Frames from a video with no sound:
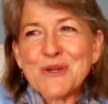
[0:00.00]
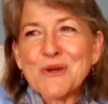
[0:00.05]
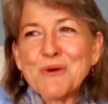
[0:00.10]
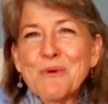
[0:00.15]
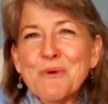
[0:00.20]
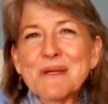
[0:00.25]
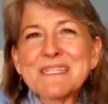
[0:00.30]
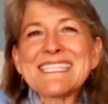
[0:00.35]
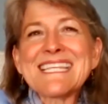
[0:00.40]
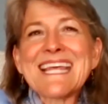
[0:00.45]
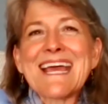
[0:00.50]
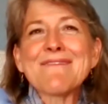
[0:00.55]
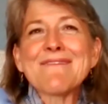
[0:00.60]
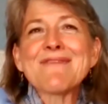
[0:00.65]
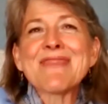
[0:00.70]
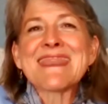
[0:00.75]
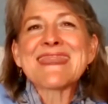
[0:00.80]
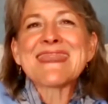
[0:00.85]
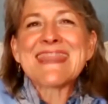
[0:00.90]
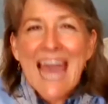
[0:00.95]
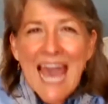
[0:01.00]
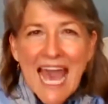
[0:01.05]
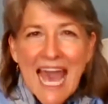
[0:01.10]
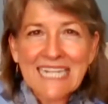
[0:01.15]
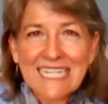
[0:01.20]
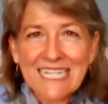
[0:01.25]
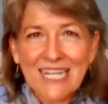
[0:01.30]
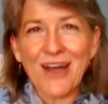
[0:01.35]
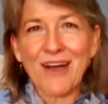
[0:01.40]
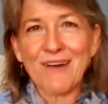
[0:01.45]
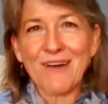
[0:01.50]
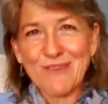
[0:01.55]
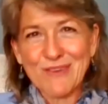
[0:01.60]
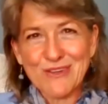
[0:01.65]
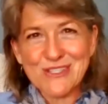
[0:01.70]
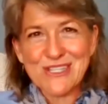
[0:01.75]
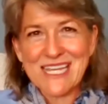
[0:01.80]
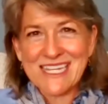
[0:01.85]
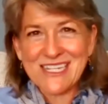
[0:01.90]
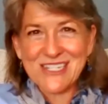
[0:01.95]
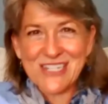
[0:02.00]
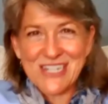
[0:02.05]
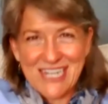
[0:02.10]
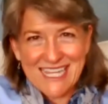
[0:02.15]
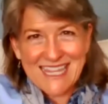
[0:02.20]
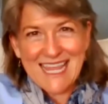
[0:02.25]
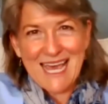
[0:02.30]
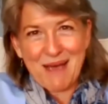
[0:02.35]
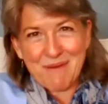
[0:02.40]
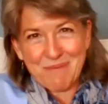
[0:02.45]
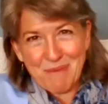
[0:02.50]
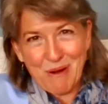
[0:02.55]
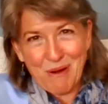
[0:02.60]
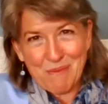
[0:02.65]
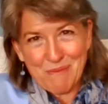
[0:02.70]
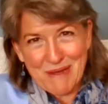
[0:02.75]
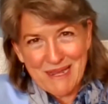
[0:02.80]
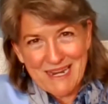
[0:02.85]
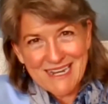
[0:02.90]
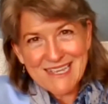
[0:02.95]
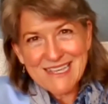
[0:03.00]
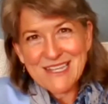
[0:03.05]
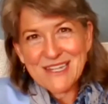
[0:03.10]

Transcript: Who wants to have that conversation in that moment?